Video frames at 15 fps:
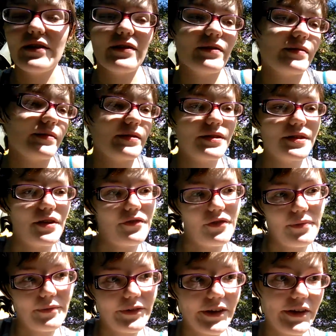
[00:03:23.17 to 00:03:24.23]
and stuff
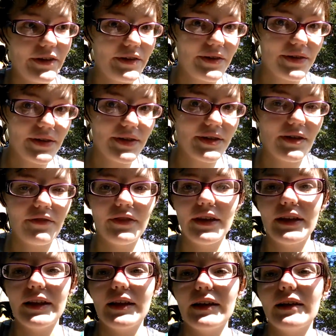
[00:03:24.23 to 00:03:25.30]
from Rita's, stuff
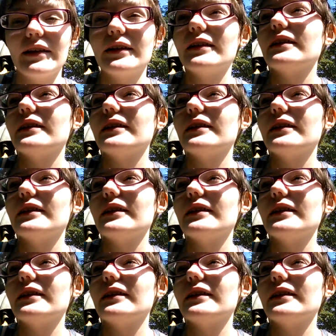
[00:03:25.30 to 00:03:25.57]
like that.